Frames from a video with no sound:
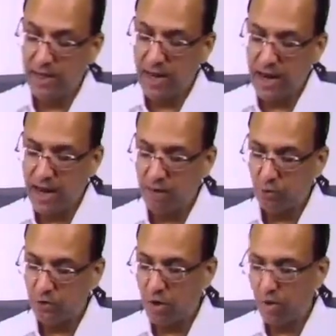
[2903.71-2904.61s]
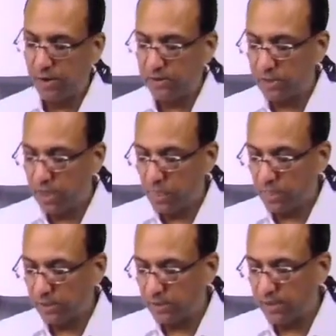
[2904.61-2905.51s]
And who is the longest?
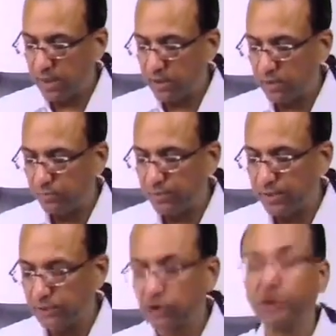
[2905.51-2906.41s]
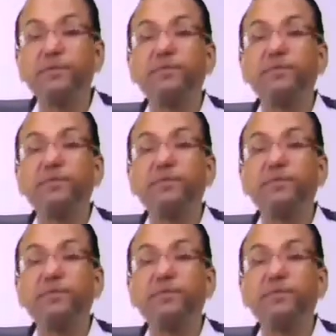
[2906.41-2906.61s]
That is the 10th nerve, vagus.